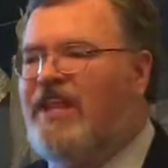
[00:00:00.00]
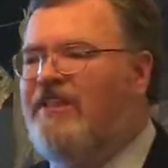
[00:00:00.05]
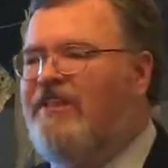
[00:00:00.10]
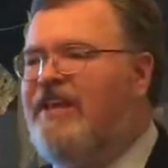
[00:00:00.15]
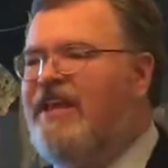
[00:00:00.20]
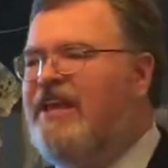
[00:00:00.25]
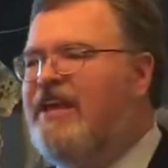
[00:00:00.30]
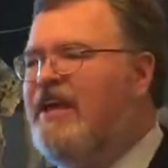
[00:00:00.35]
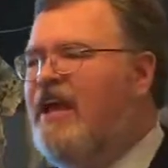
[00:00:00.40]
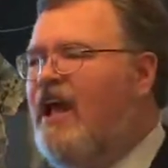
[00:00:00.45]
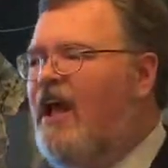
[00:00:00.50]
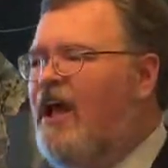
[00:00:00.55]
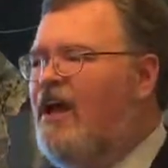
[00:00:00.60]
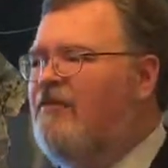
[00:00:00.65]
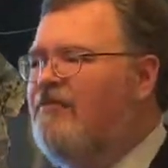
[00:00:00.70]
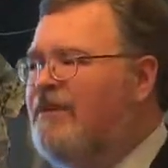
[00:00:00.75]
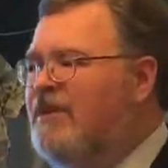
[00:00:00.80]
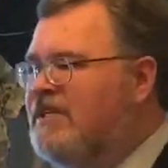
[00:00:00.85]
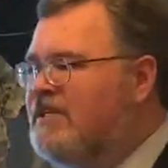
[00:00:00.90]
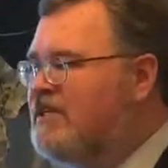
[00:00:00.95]
The
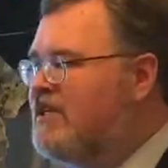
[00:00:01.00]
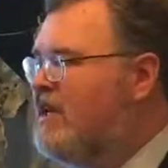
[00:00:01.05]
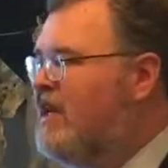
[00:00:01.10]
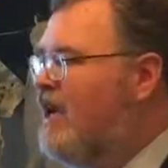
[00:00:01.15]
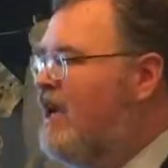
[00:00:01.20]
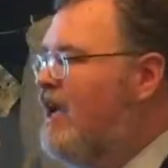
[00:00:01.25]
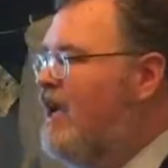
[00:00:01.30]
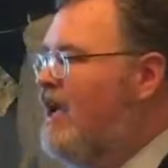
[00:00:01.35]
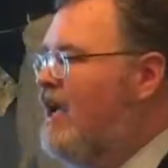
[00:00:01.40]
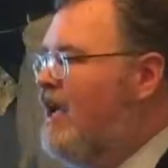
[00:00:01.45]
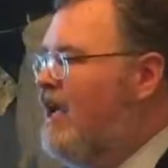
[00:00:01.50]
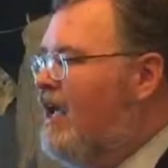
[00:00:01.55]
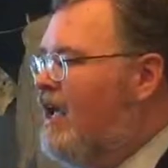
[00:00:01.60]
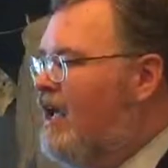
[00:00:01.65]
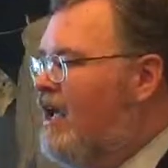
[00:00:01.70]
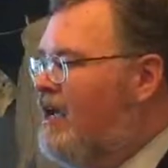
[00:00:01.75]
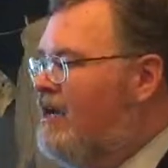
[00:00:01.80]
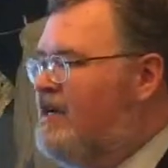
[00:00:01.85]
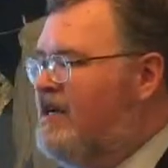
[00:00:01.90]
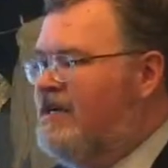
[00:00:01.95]
Economist
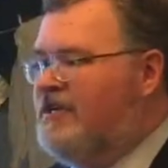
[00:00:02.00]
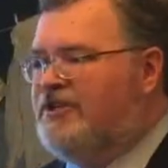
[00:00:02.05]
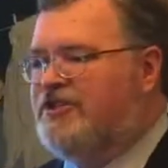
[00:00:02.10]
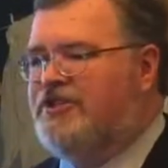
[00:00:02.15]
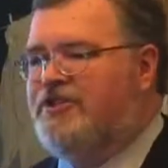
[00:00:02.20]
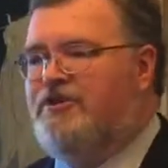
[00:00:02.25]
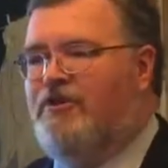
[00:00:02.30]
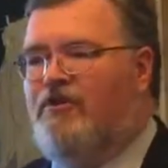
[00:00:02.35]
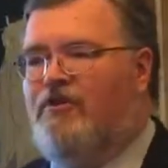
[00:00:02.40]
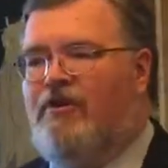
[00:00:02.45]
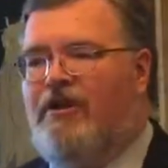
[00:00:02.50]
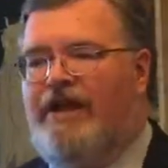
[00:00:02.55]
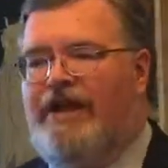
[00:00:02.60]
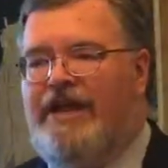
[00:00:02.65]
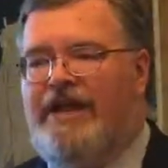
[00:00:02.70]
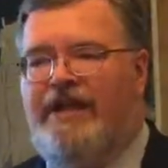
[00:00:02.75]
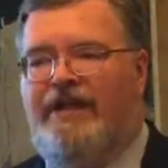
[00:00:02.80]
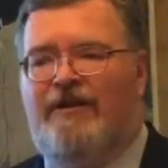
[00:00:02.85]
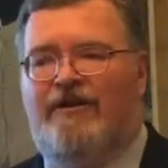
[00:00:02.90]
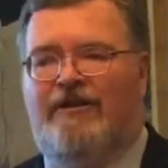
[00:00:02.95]
did a
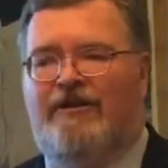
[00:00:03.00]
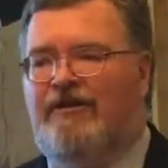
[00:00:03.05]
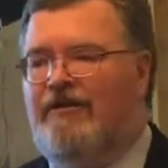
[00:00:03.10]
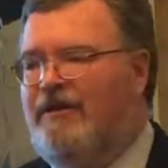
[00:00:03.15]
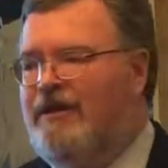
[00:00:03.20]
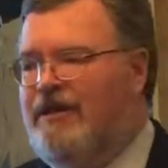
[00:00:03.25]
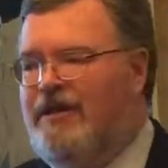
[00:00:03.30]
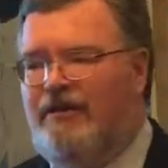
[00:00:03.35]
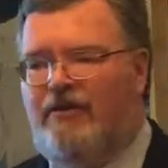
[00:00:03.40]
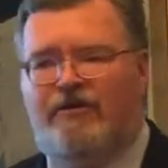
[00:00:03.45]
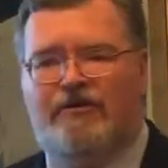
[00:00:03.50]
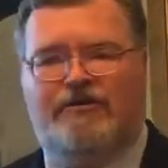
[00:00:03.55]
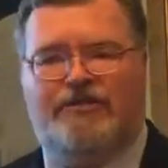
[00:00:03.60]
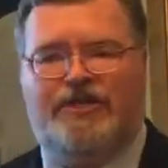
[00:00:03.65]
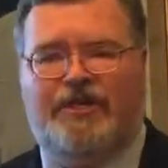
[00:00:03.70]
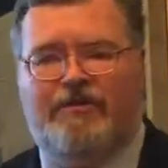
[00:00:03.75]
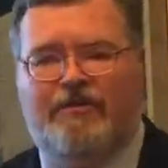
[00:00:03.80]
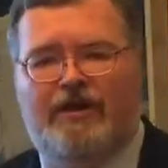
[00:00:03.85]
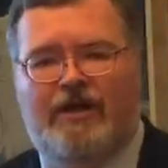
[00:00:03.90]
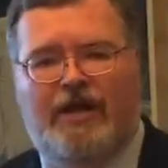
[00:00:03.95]
story here a year or
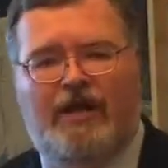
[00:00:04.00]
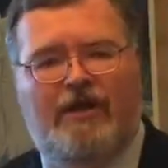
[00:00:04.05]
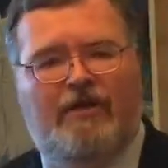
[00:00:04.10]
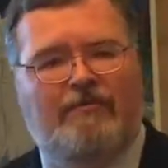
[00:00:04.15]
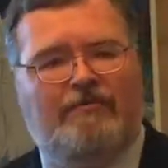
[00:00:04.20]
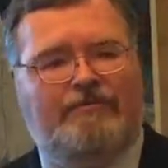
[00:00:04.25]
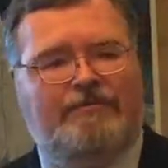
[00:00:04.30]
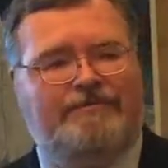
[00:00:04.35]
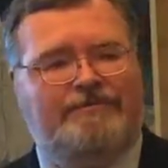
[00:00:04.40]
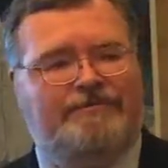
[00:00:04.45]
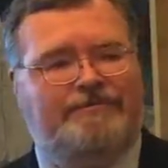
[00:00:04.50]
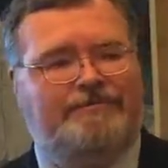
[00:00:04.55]
so ago